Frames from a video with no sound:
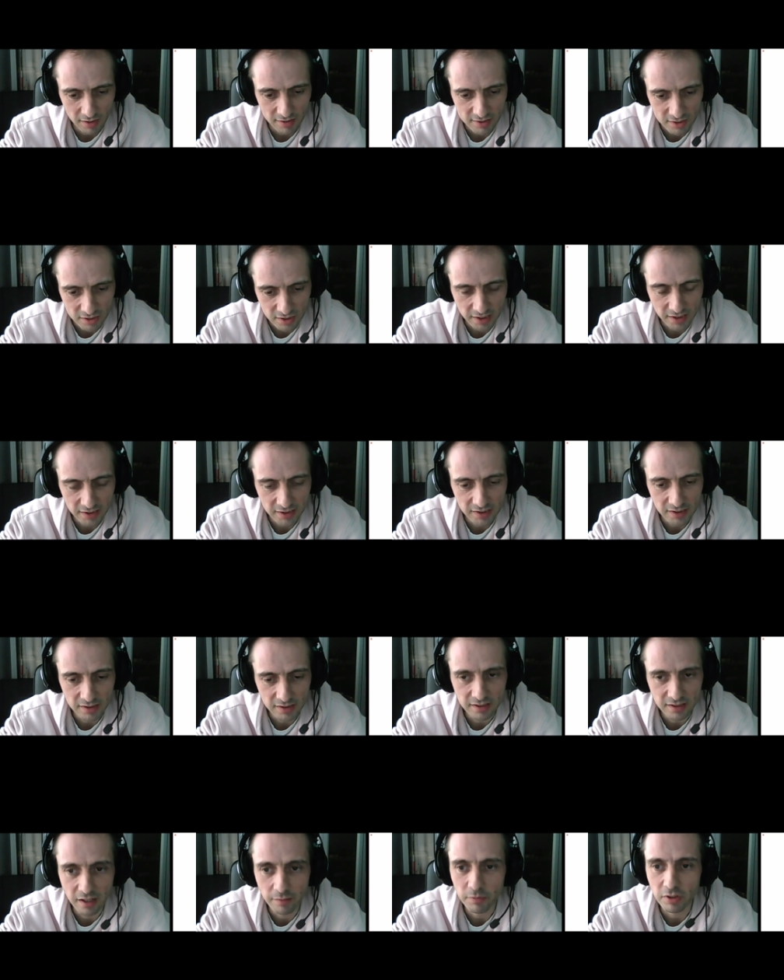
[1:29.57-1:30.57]

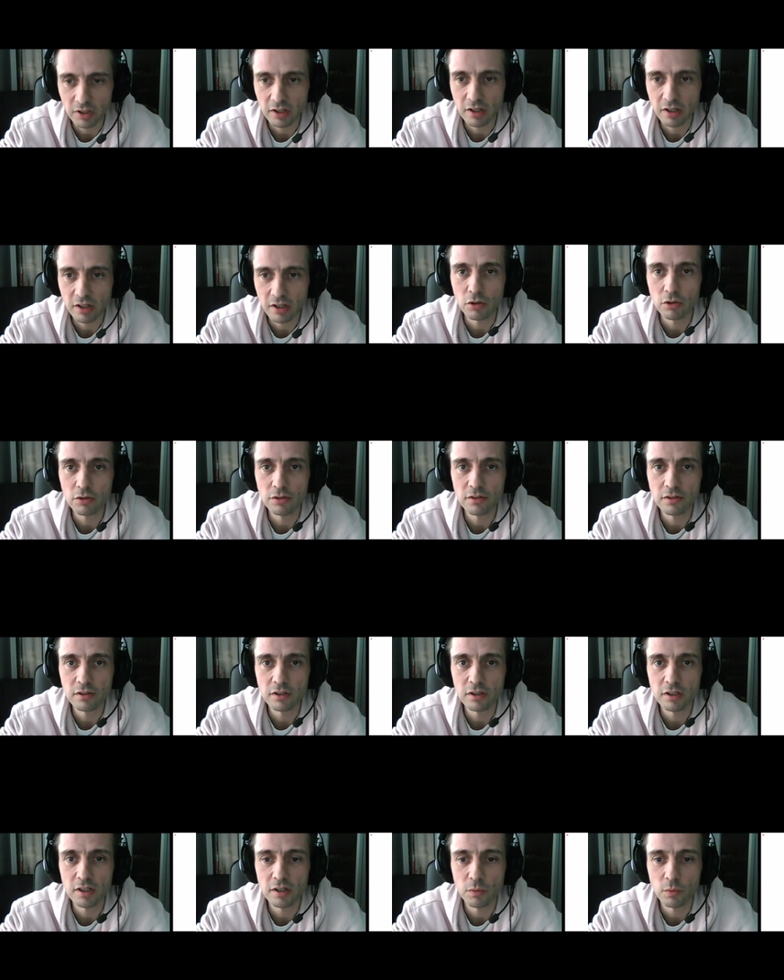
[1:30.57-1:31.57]
study coming out
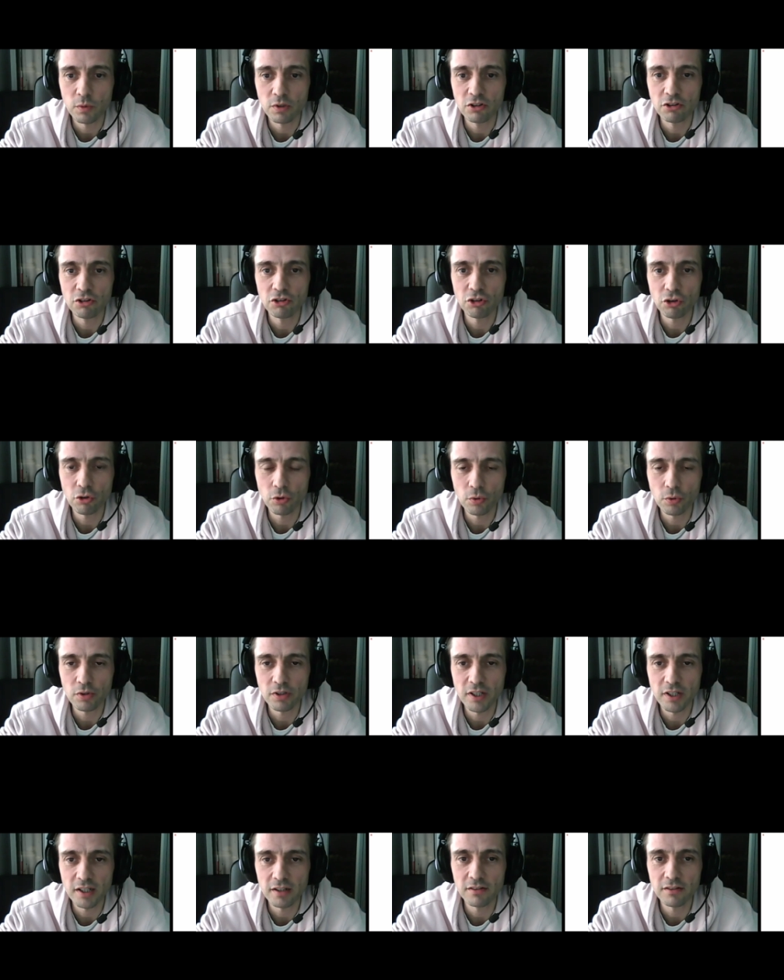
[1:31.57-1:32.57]
which
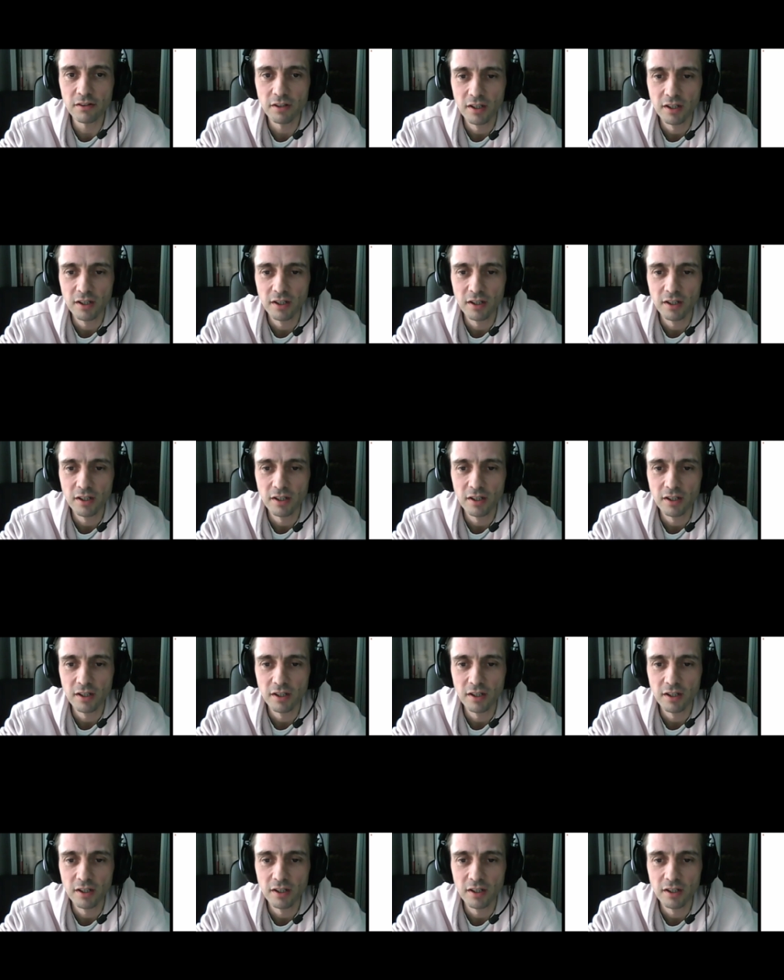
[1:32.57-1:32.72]
showed that